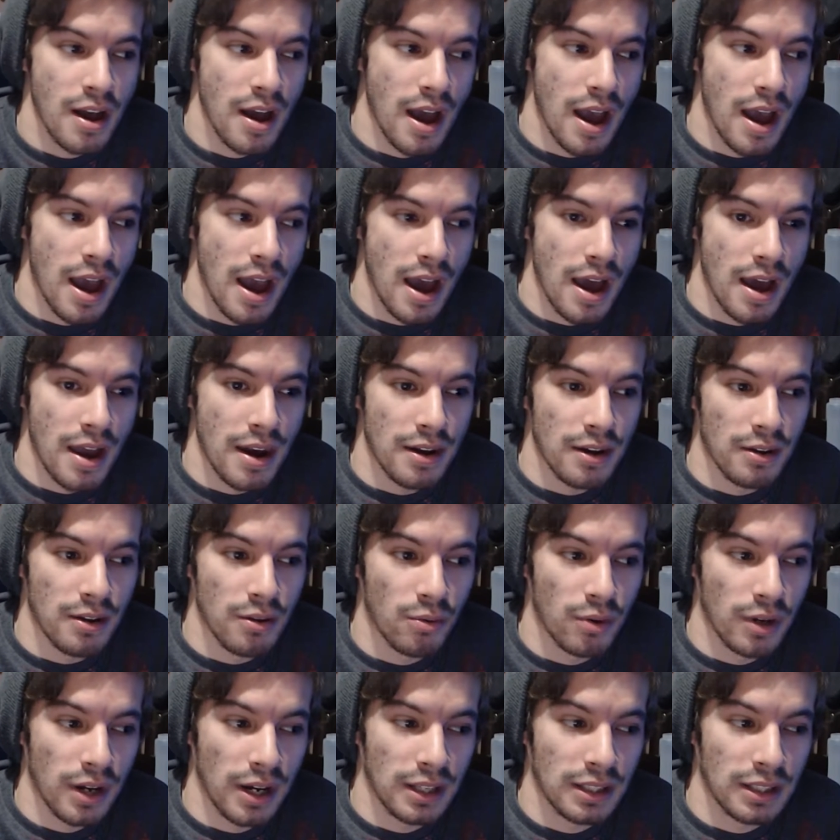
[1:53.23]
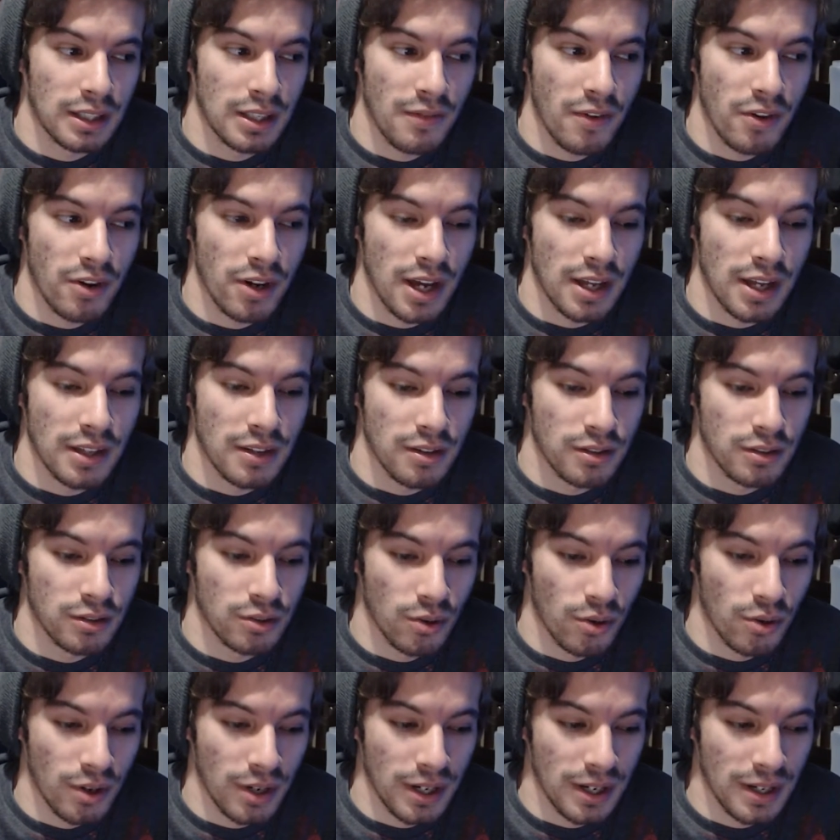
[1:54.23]
And we're getting to the very end of the
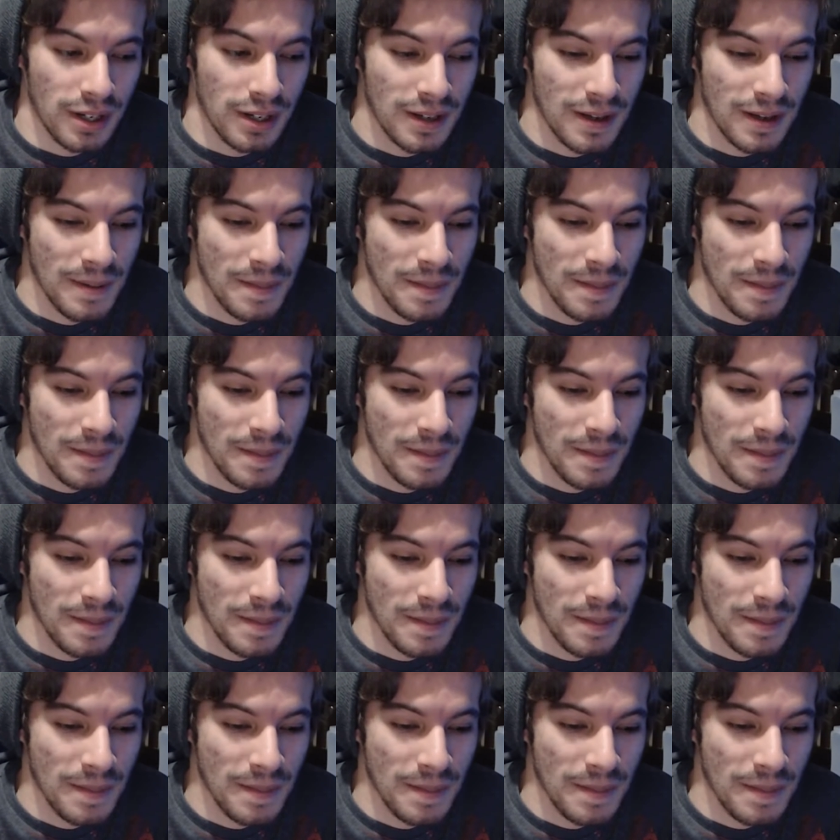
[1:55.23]
story.